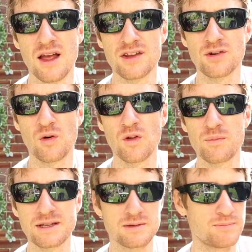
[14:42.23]
So all the
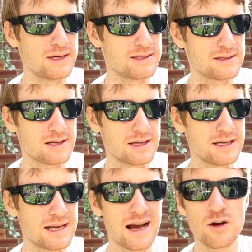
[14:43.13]
bits and pieces I
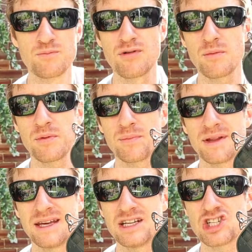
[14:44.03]
need. I could
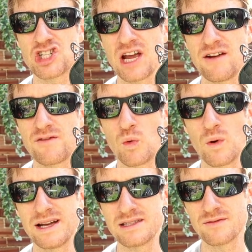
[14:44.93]
probably shave the
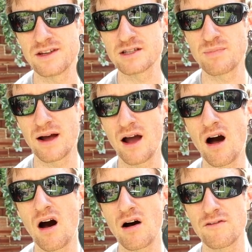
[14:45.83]
weight of this by
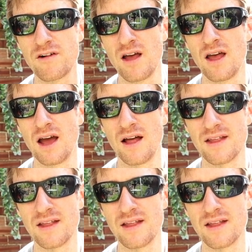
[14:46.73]
half,